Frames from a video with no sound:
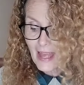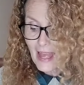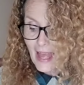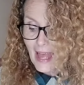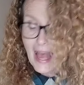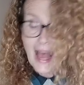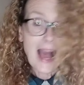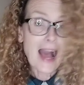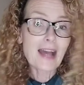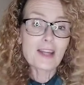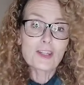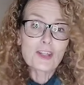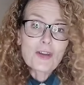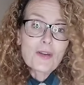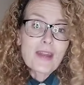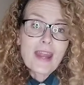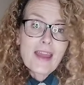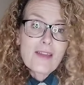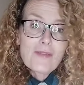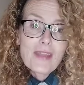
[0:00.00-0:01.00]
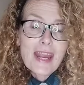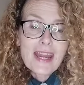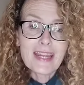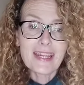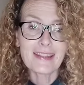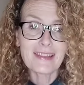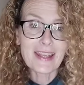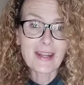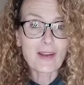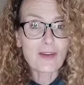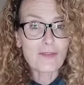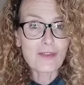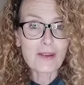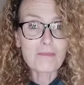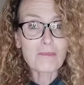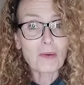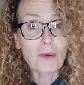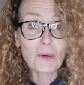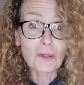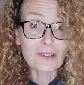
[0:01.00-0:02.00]
I don't have anything of
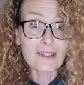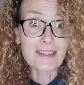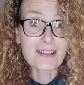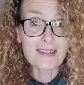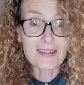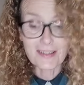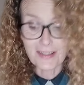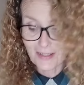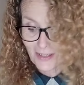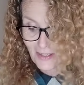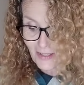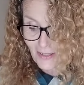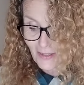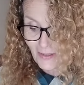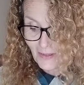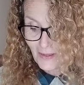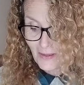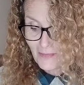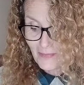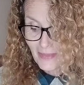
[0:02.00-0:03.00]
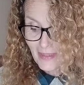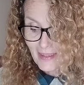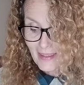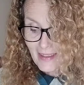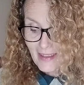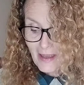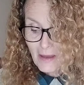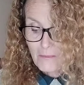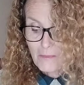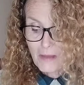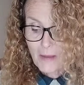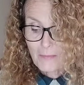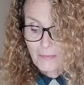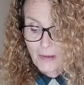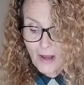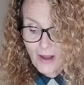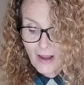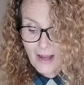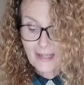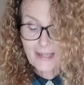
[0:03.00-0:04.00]
importance to do. My
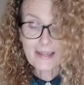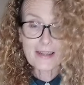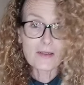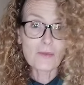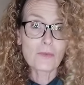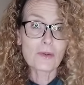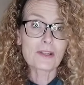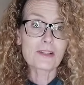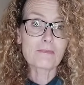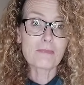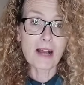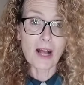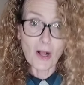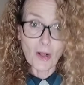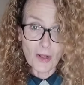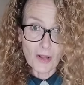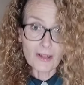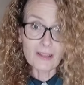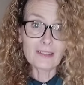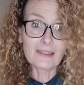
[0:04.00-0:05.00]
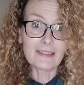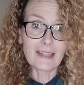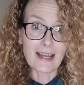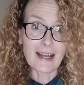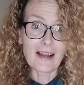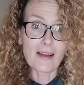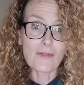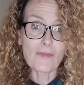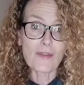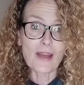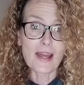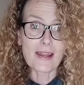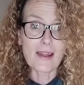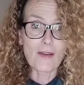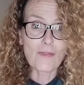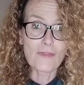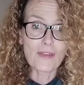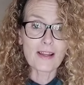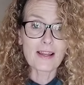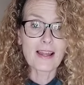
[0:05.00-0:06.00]
partner was my whole life and I
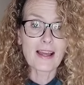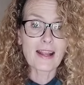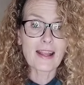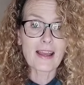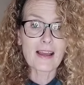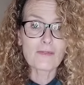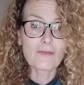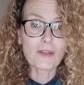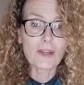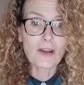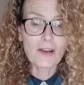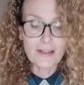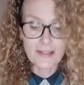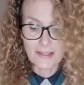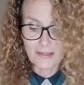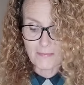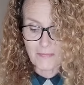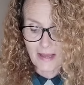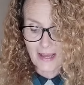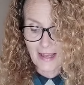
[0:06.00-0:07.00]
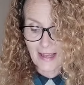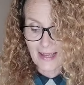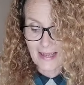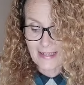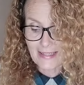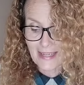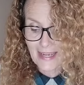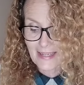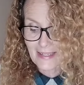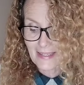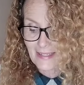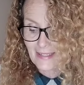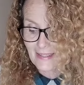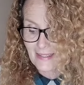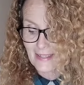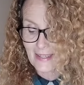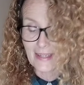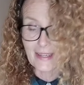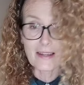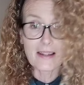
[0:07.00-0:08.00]
feel like I've lost my
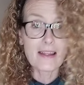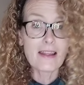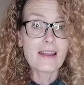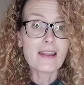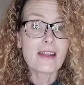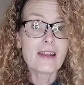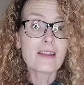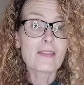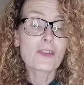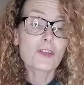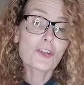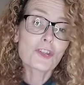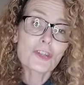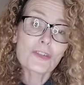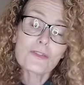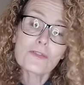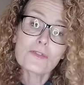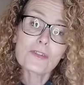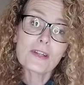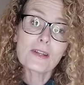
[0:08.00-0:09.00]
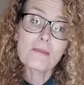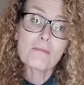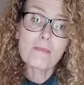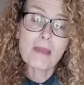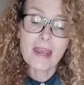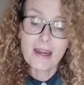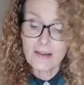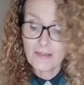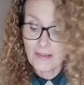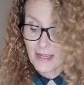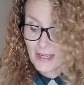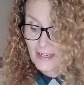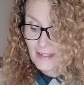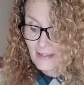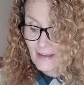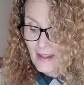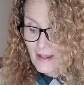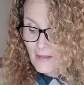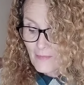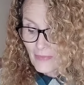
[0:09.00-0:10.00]
identity. The children are married
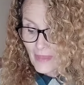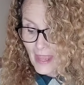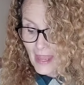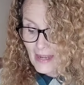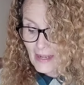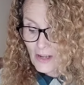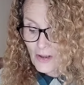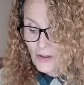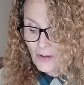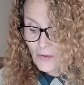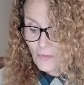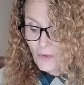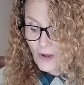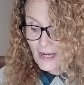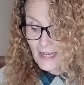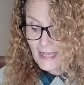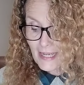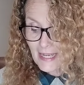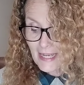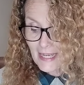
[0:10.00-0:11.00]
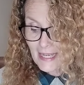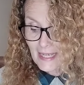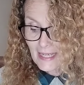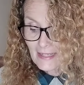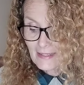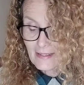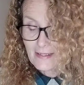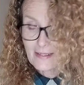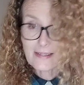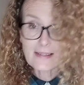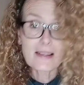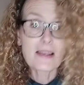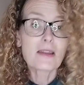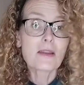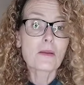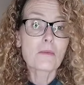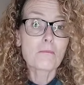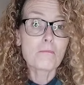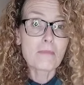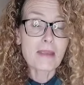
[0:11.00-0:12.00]
and no one needs
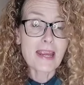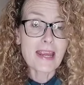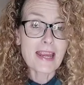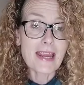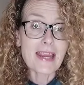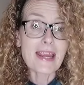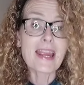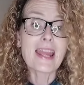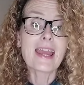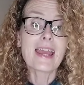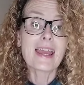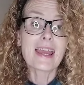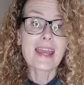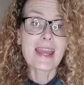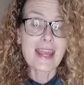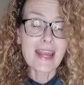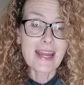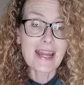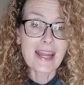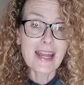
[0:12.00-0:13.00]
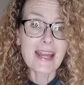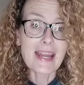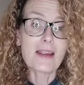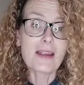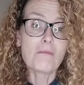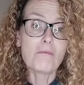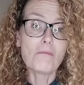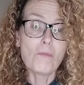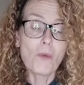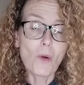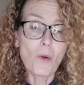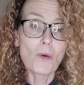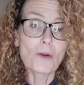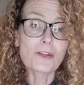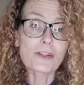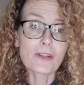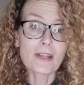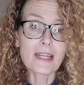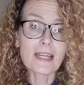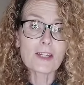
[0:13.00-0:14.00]
me anymore.
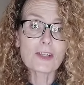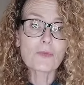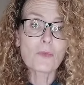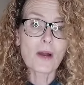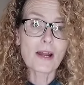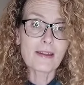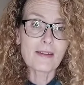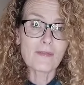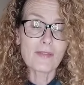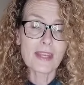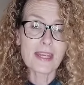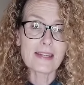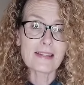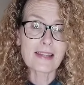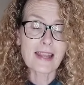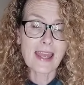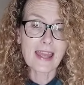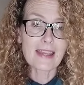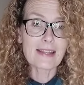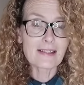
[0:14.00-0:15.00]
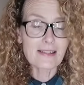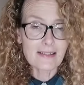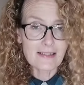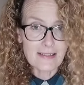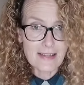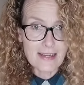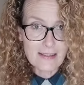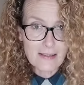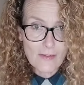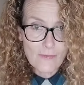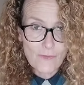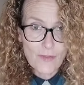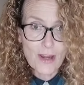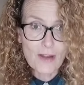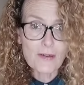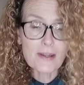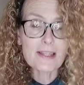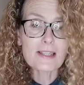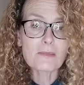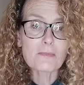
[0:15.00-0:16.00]
So each one of these cases, there's a
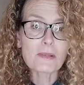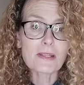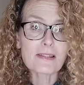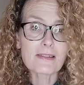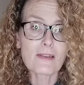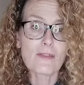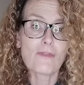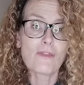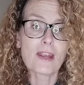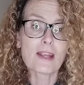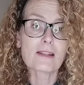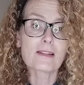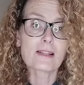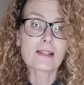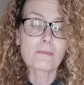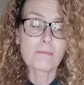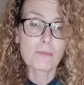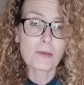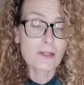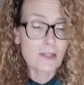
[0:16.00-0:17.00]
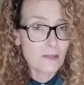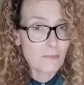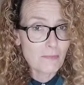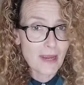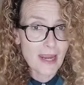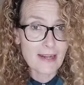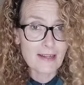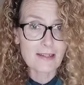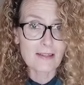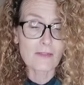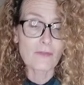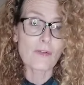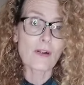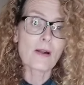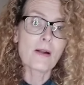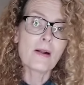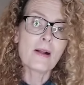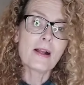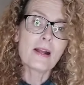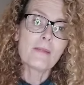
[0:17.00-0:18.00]
very specific perspective.
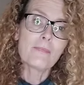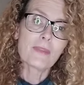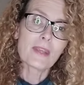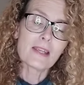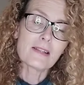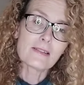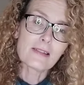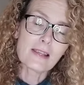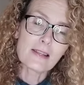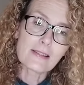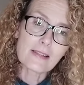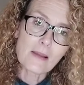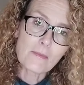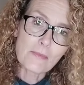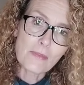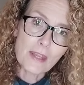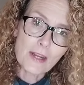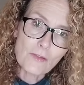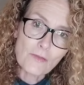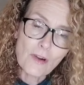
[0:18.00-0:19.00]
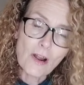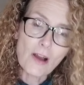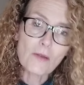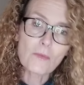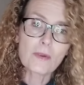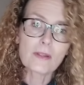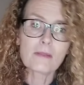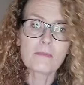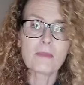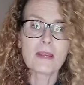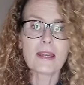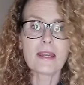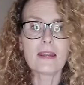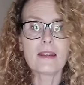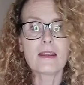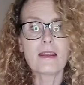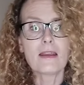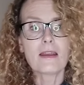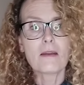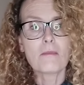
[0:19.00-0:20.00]
Is there something wrong with
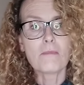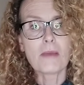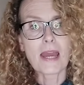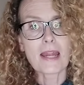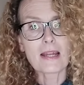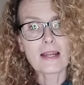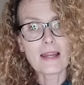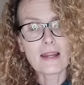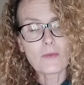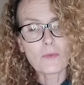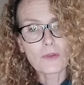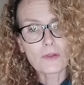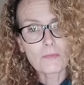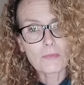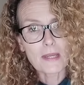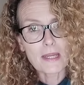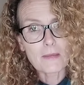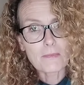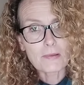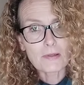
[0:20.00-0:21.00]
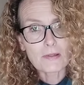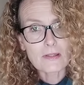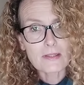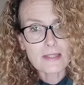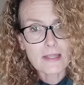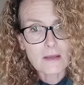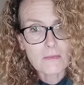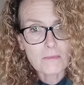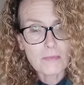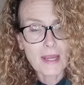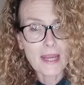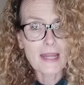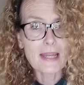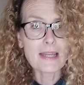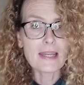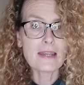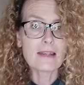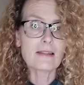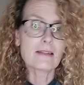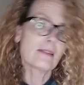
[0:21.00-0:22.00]
me? Battling with people's
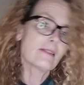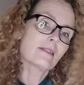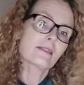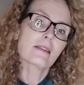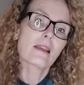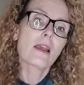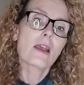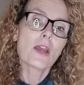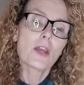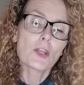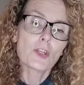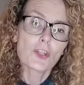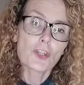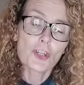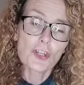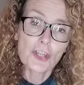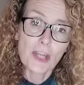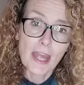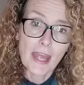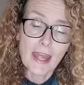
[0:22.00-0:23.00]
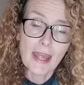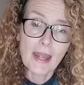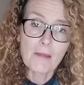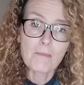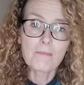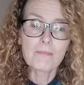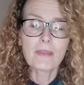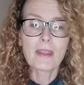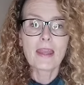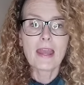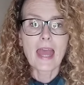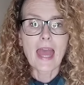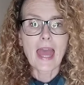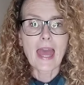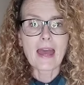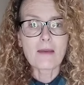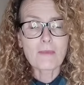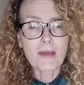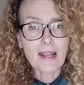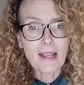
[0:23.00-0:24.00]
opinions? Shame,
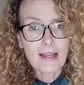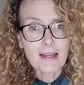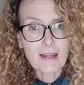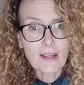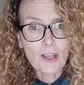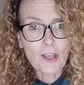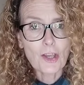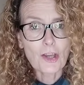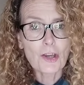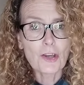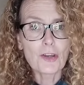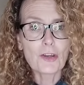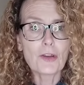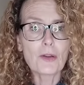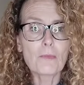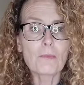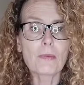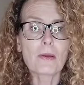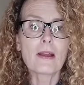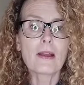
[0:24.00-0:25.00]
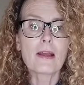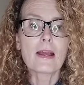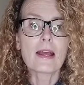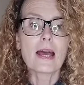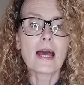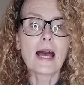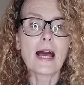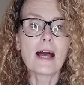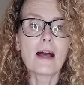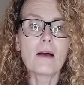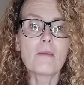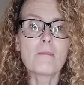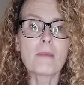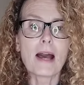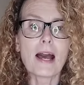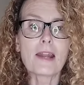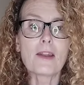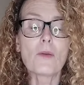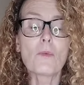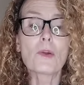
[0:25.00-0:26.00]
am I going to cope?
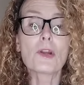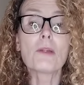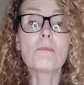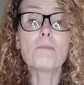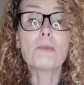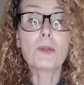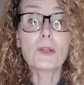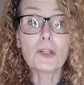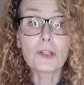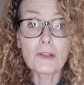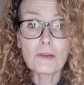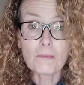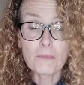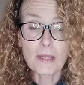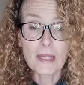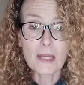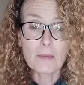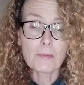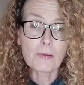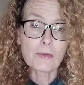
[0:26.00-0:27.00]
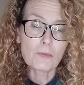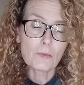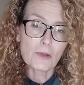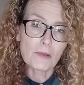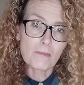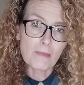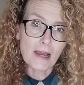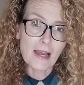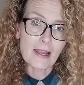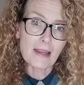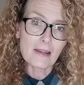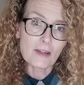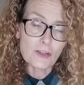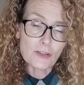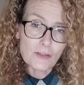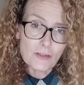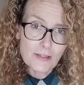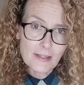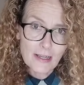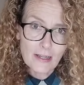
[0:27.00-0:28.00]
I don't want to burden people with my
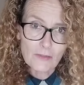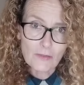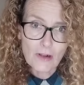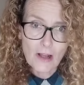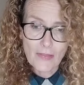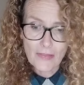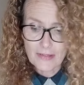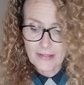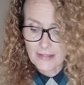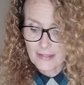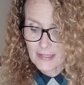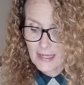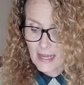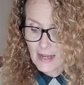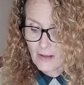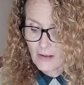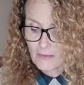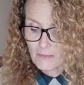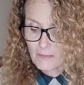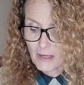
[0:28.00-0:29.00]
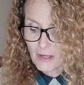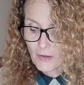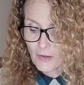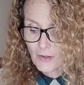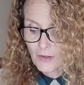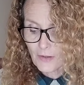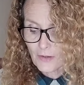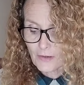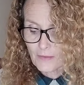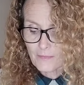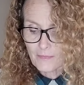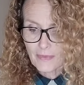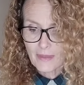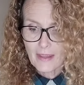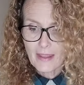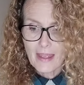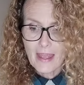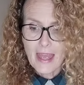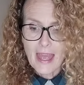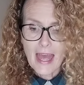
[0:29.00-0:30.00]
issues. I'd rather stay on my own.
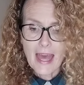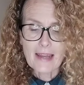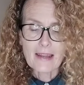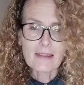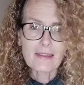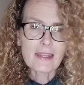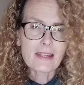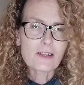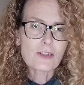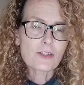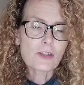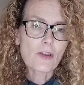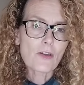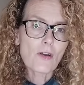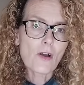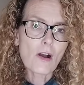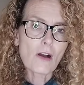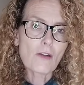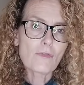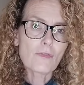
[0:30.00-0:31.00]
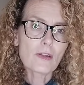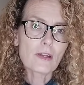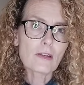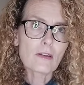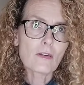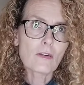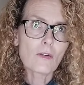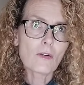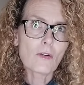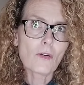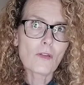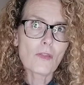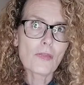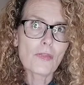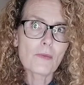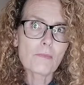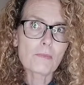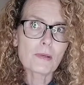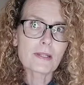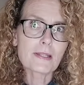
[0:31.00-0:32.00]
And I think so often
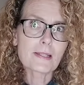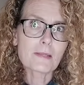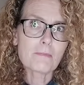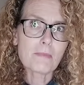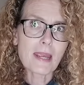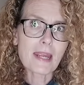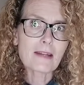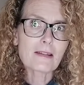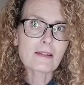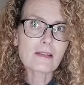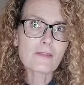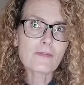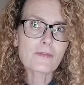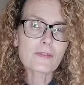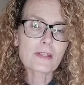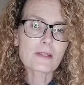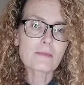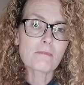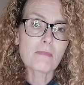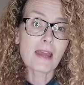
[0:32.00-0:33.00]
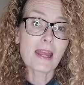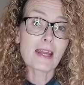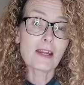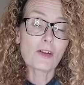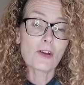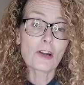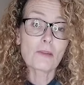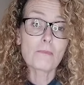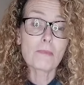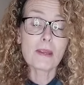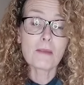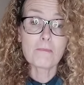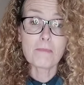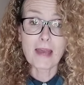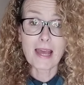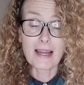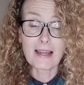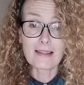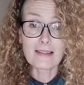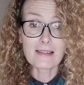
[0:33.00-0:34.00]
the perspectives may not be
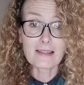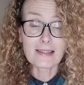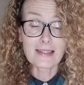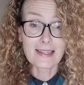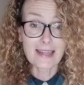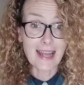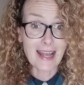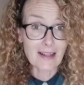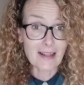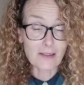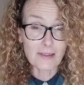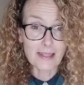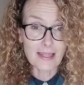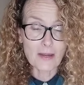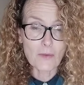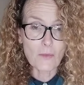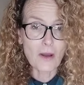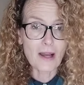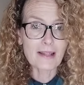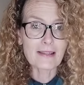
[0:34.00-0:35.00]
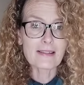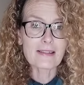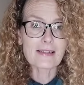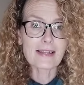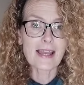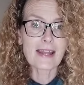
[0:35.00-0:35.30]
balanced and healthy ones.